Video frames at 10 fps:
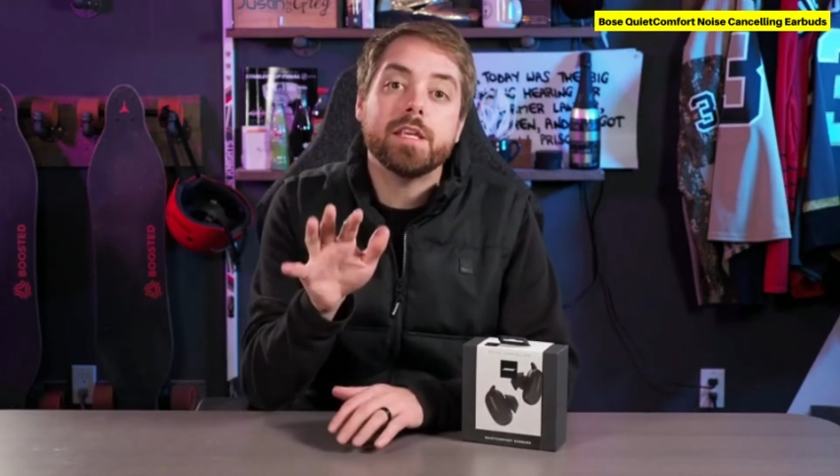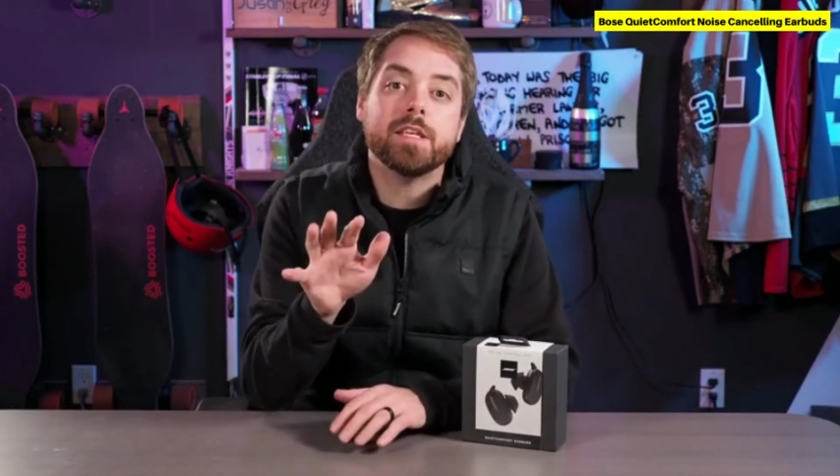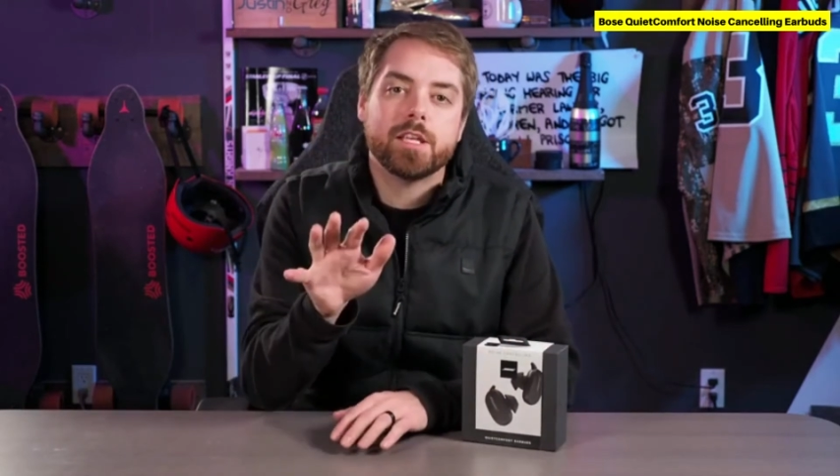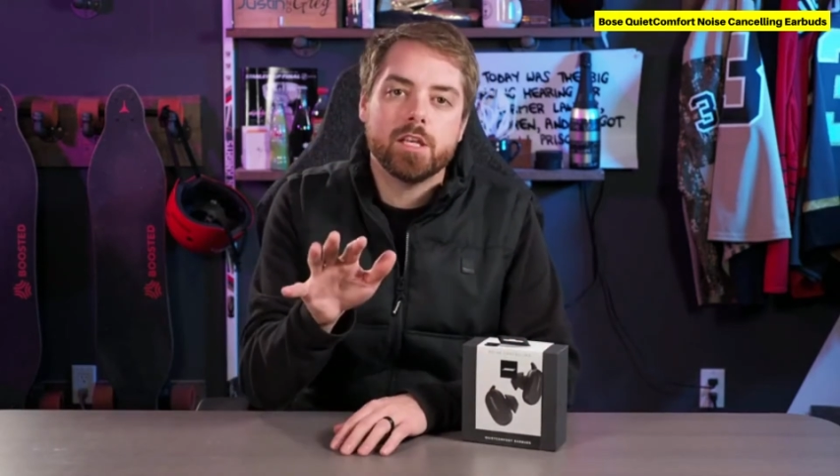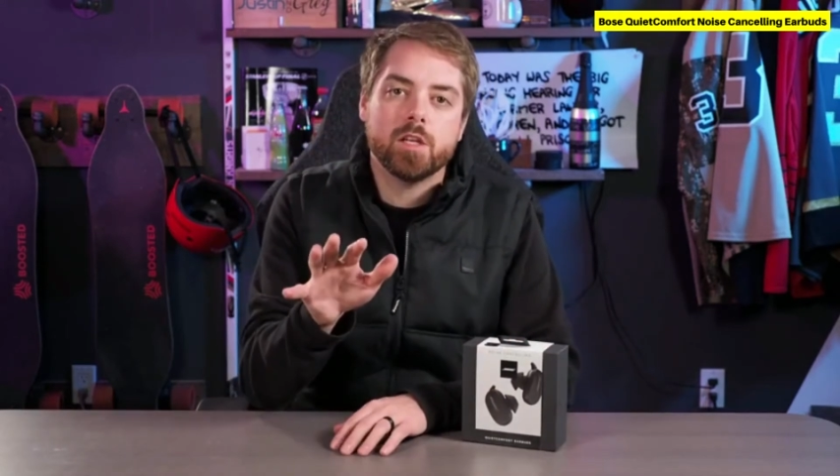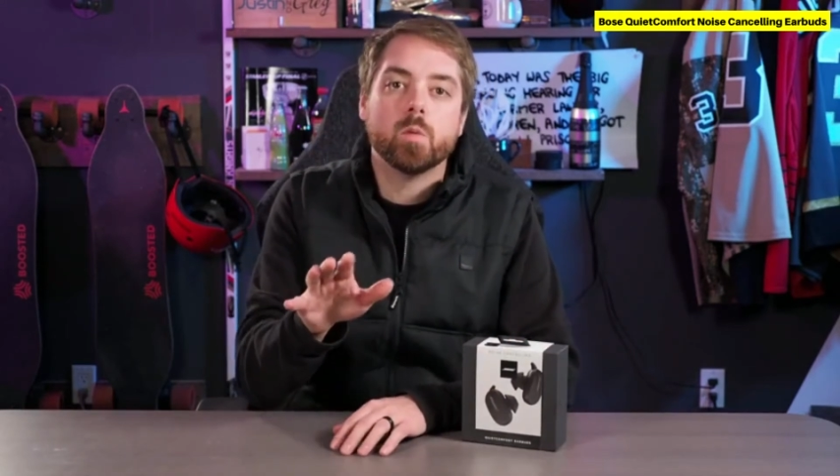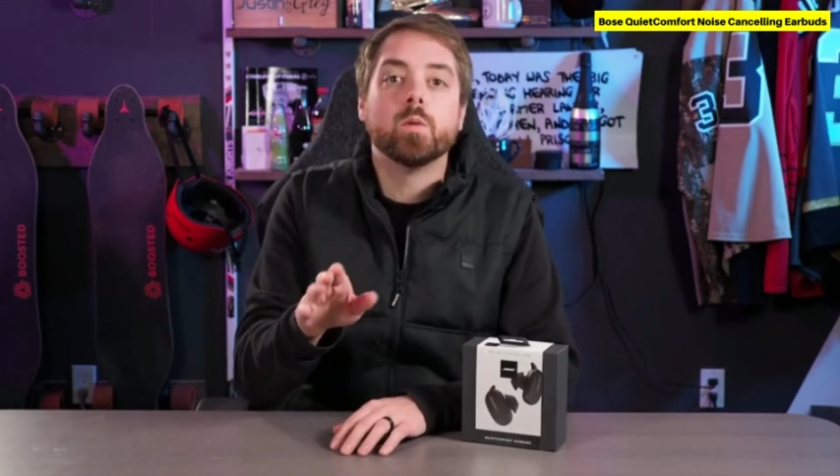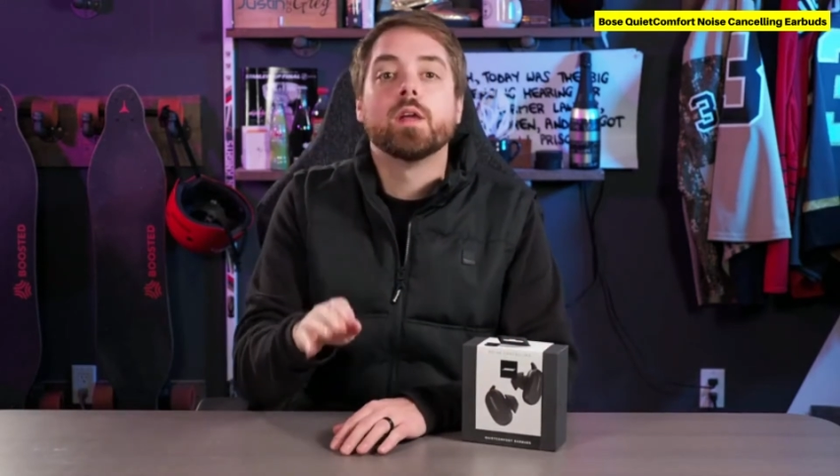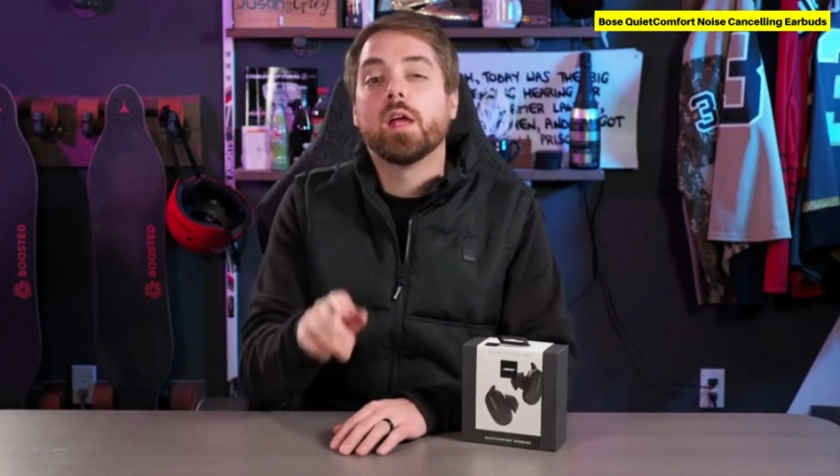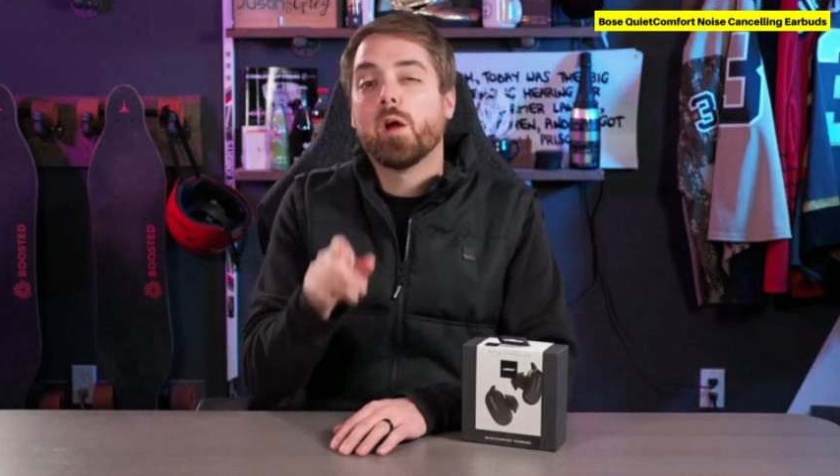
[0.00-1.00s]
EQ.
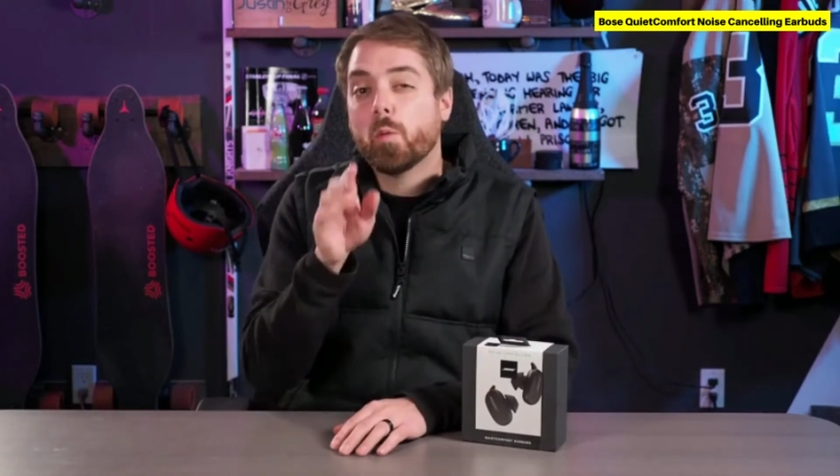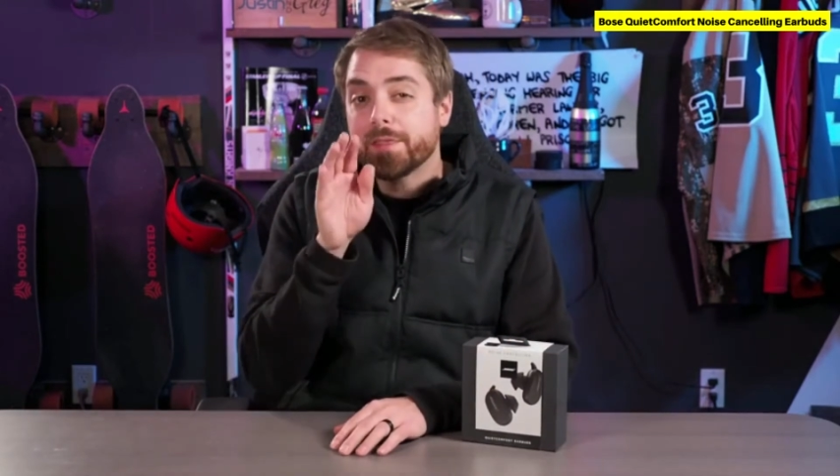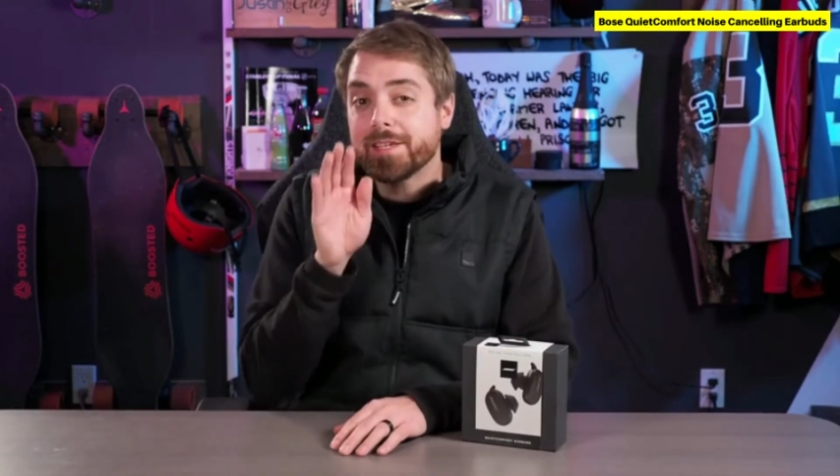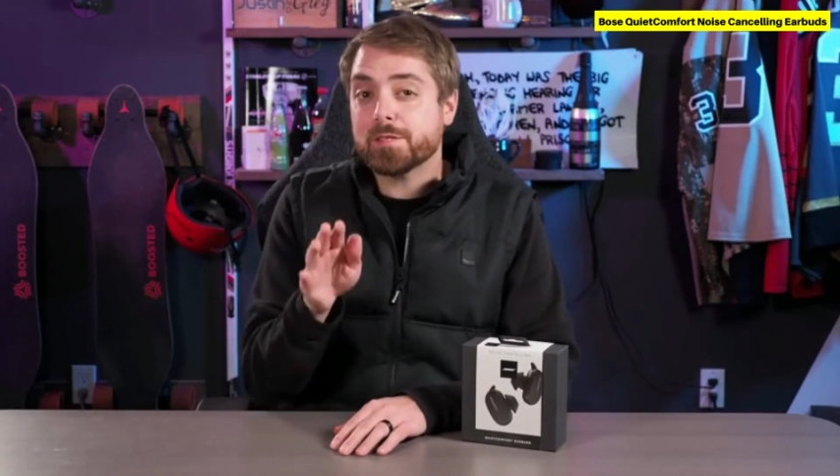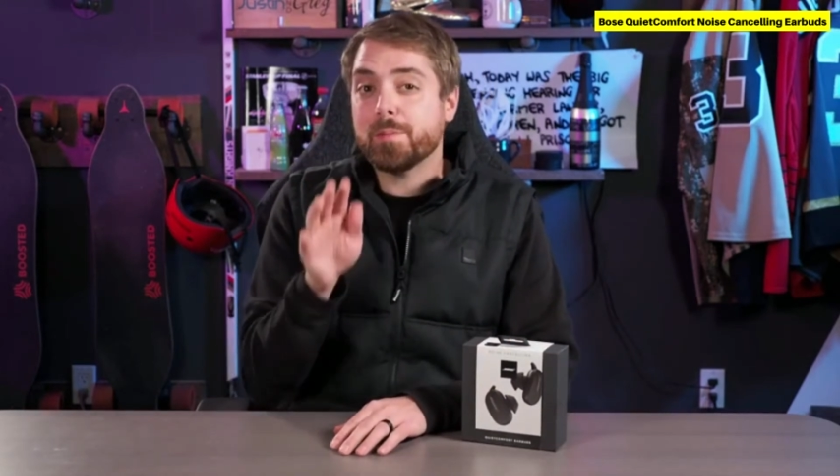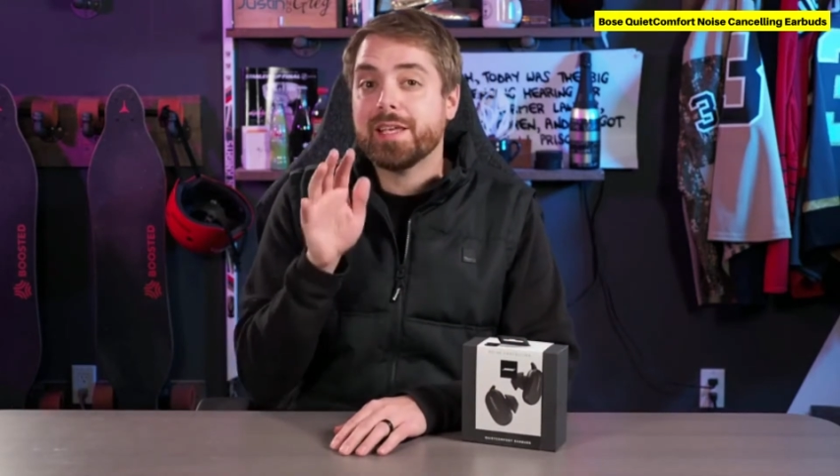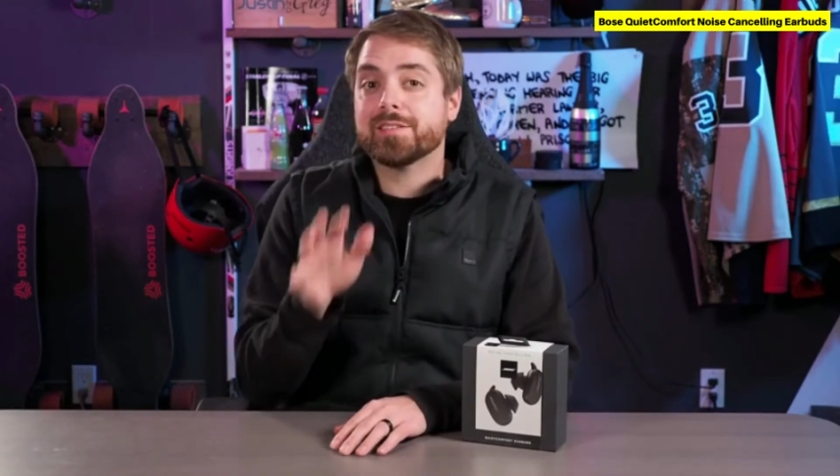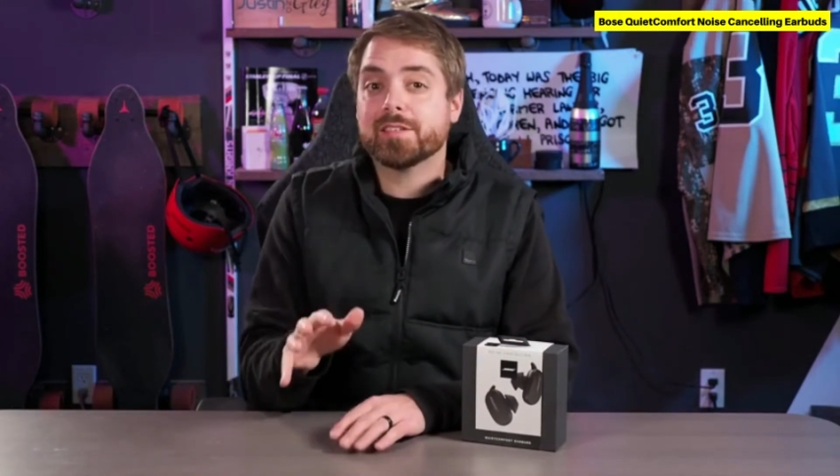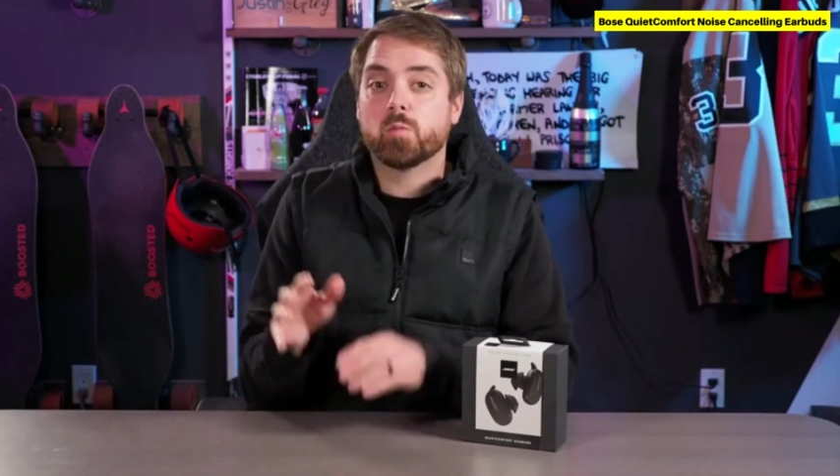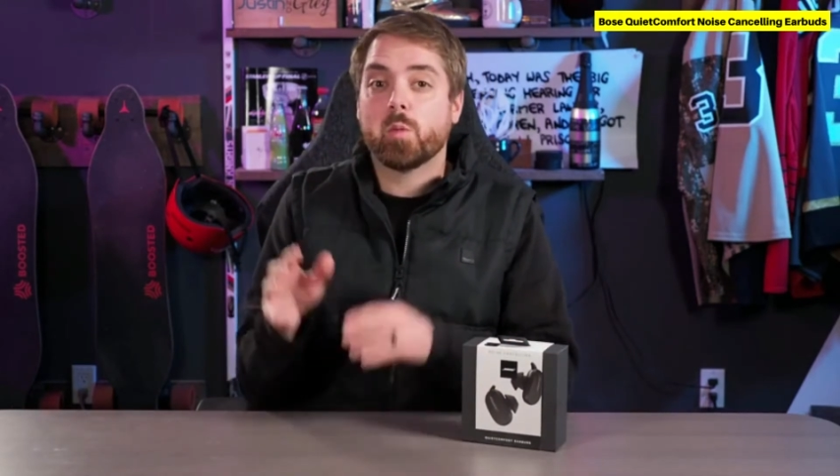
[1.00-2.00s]
What this means is